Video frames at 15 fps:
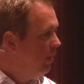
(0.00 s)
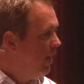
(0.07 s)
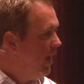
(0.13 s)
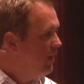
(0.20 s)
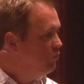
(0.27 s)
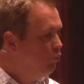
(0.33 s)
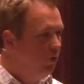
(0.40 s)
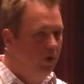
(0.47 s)

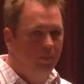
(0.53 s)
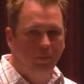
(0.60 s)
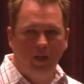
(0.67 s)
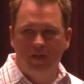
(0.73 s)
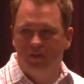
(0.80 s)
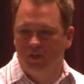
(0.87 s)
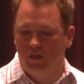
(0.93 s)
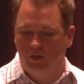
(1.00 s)
as we're a
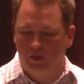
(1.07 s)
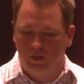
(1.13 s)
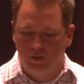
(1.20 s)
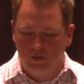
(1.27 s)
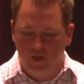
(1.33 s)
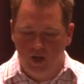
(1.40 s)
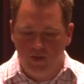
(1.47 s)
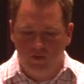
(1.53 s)
blessing
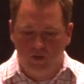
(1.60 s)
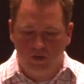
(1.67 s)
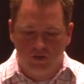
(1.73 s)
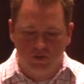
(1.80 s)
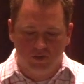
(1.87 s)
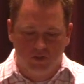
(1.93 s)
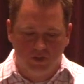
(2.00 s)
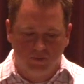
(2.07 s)
to
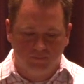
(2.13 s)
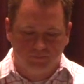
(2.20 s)
others.